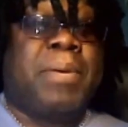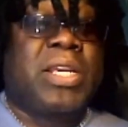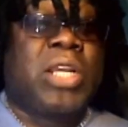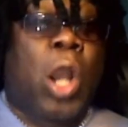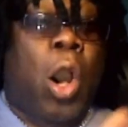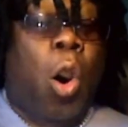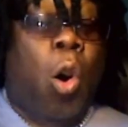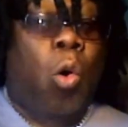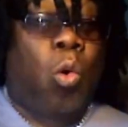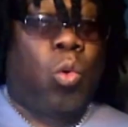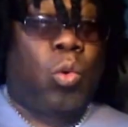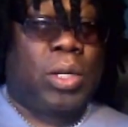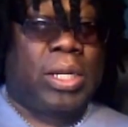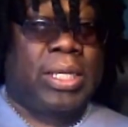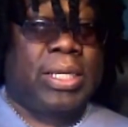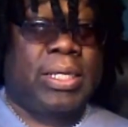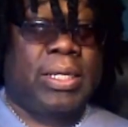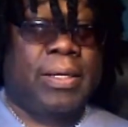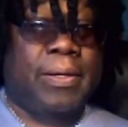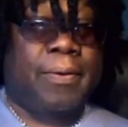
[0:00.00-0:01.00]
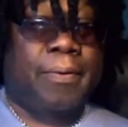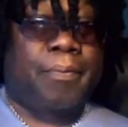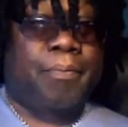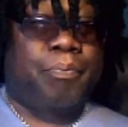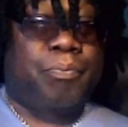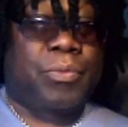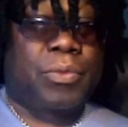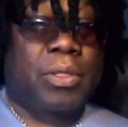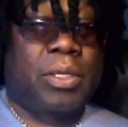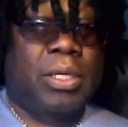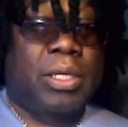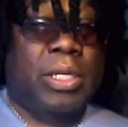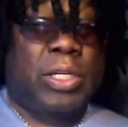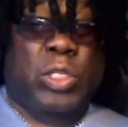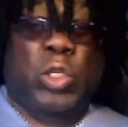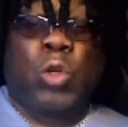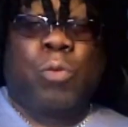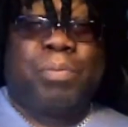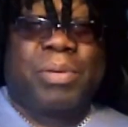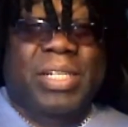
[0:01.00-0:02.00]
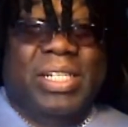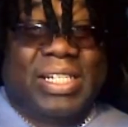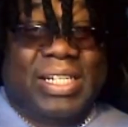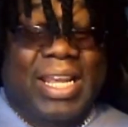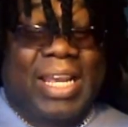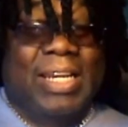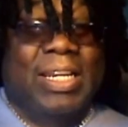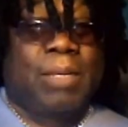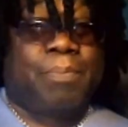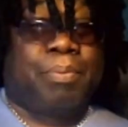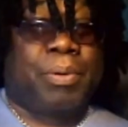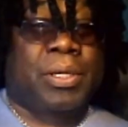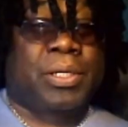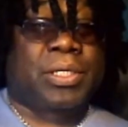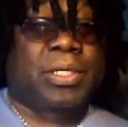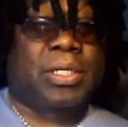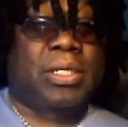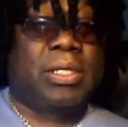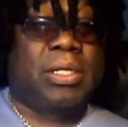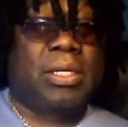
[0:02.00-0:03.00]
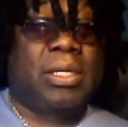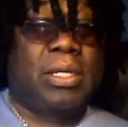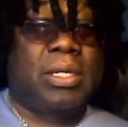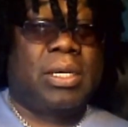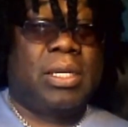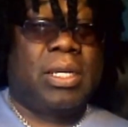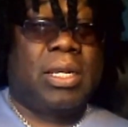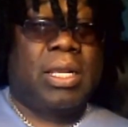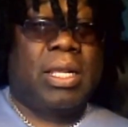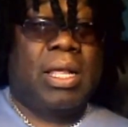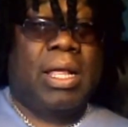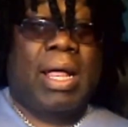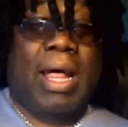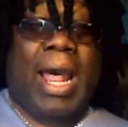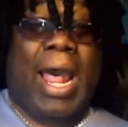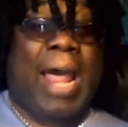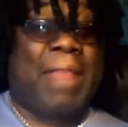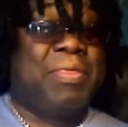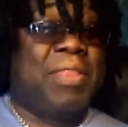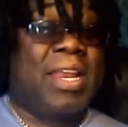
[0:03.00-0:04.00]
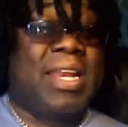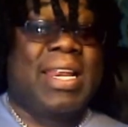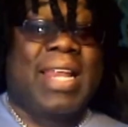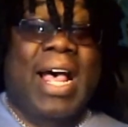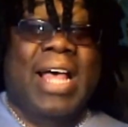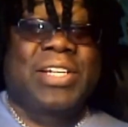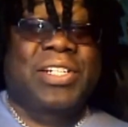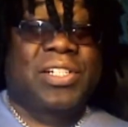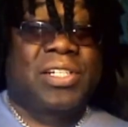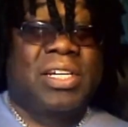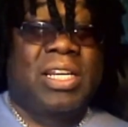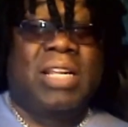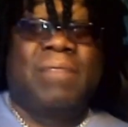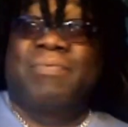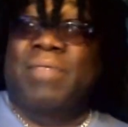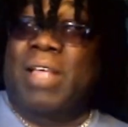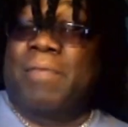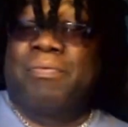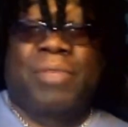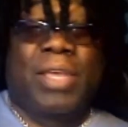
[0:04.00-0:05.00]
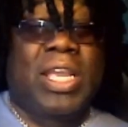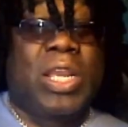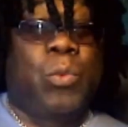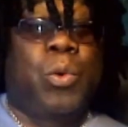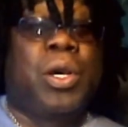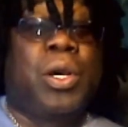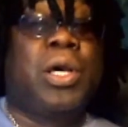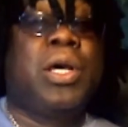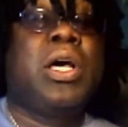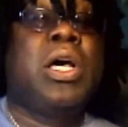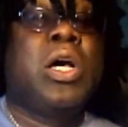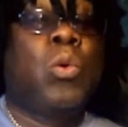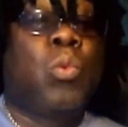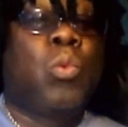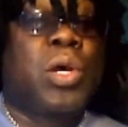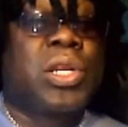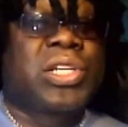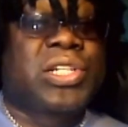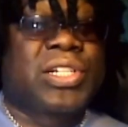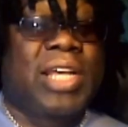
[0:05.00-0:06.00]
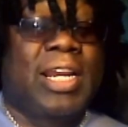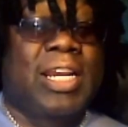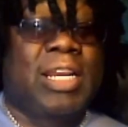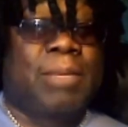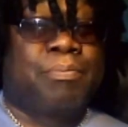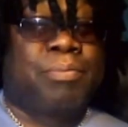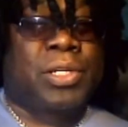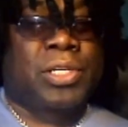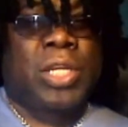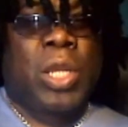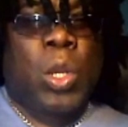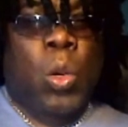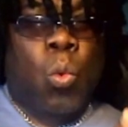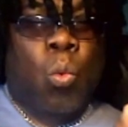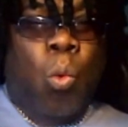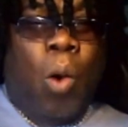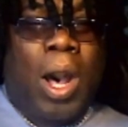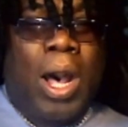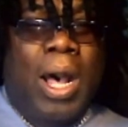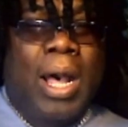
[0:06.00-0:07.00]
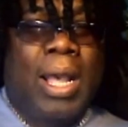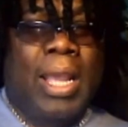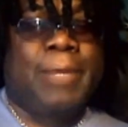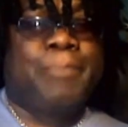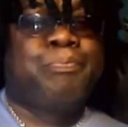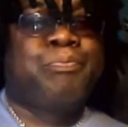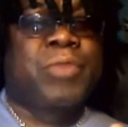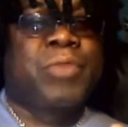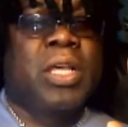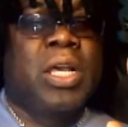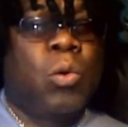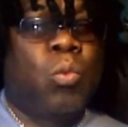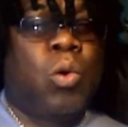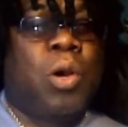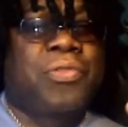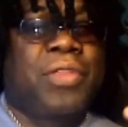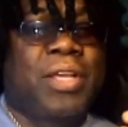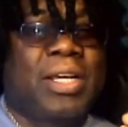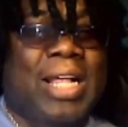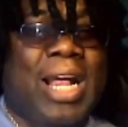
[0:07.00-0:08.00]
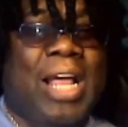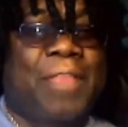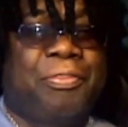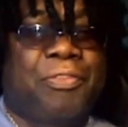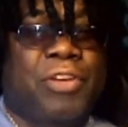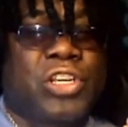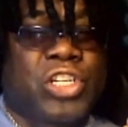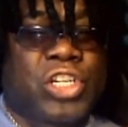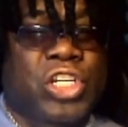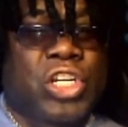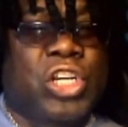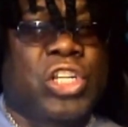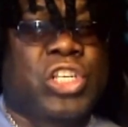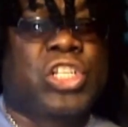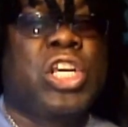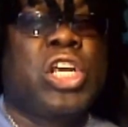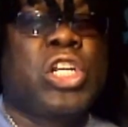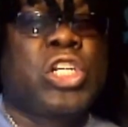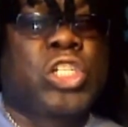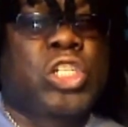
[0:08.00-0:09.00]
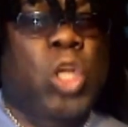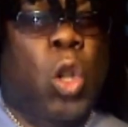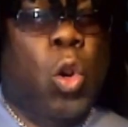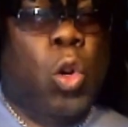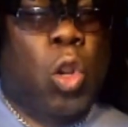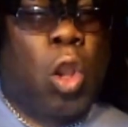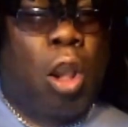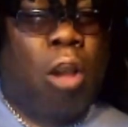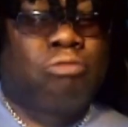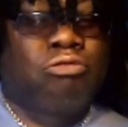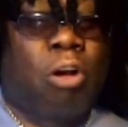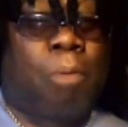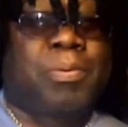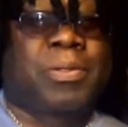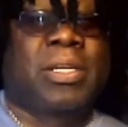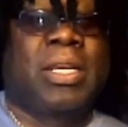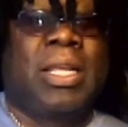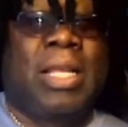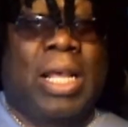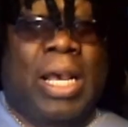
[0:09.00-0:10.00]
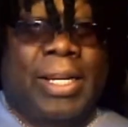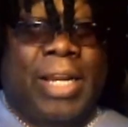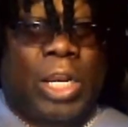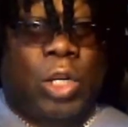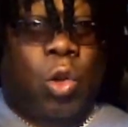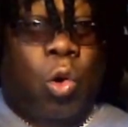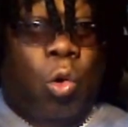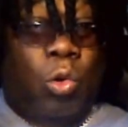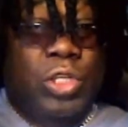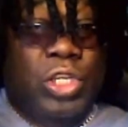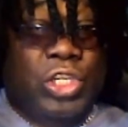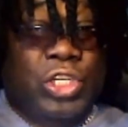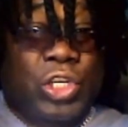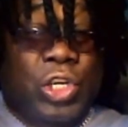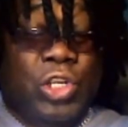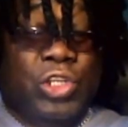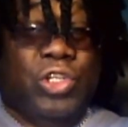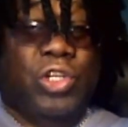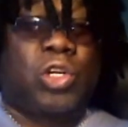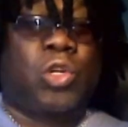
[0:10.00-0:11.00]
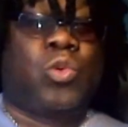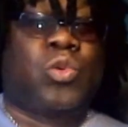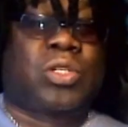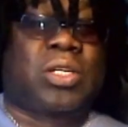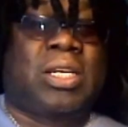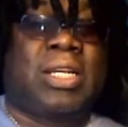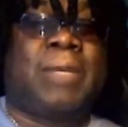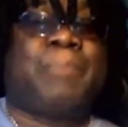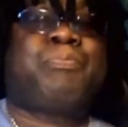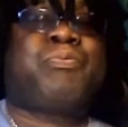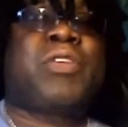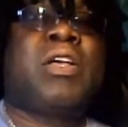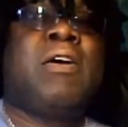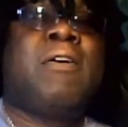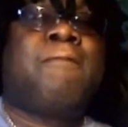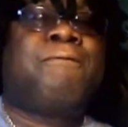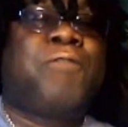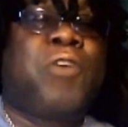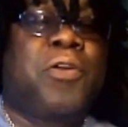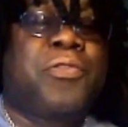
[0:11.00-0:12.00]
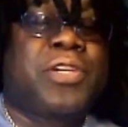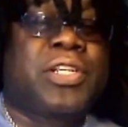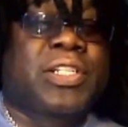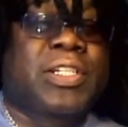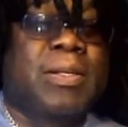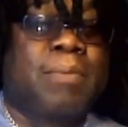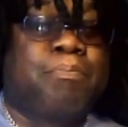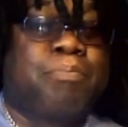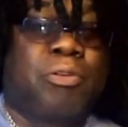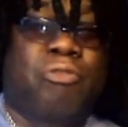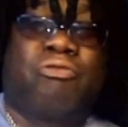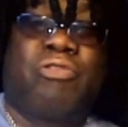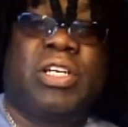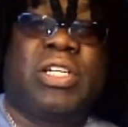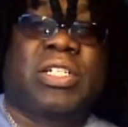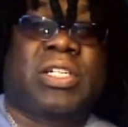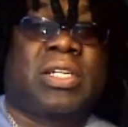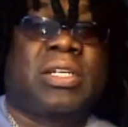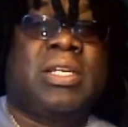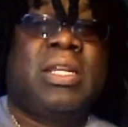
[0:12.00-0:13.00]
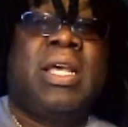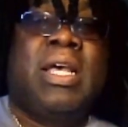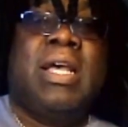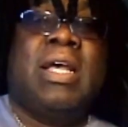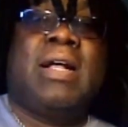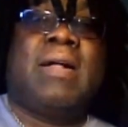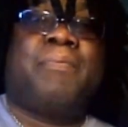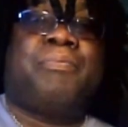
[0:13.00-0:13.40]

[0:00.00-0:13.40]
be holy, to be celibate. And the last thing that they were was celibate. Why were the Catholic Church so corrupt? And I call it church loosely, for the simple reason,